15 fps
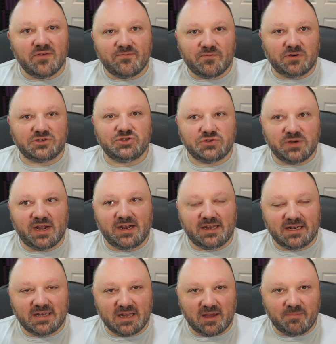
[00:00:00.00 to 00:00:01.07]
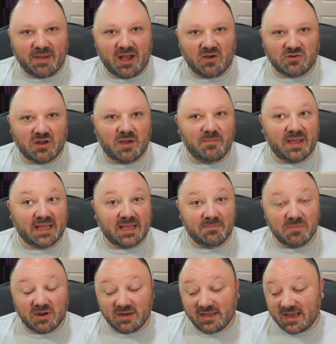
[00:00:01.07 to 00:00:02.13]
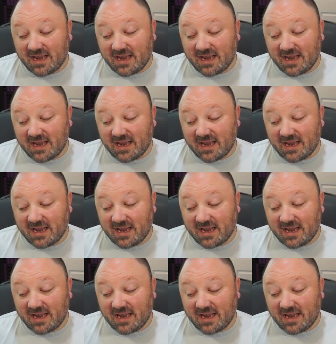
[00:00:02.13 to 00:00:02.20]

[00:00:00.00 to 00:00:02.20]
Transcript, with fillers: frustrated about not making money.